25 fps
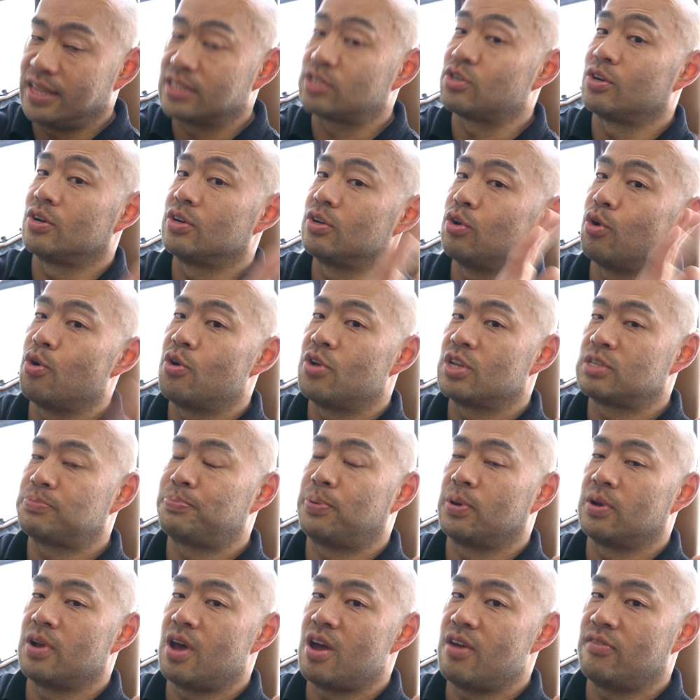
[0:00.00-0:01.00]
It's called a Nautilus
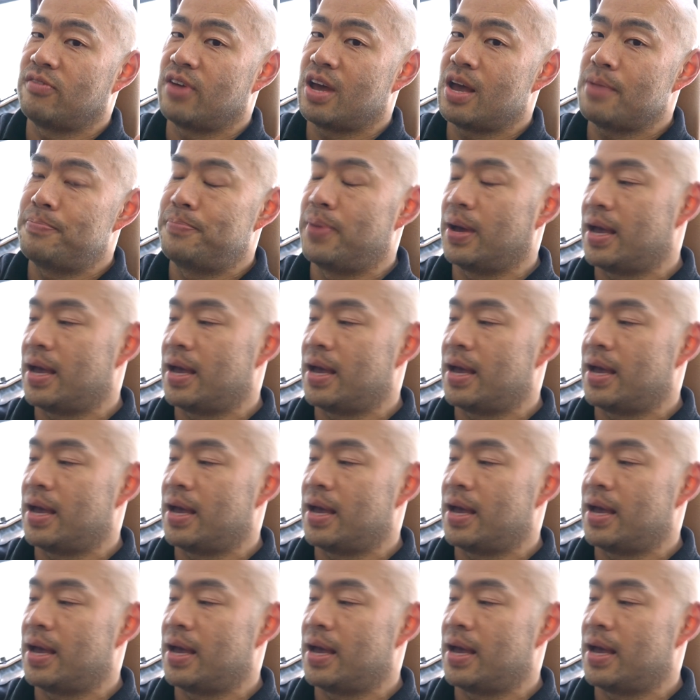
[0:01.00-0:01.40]
pullover,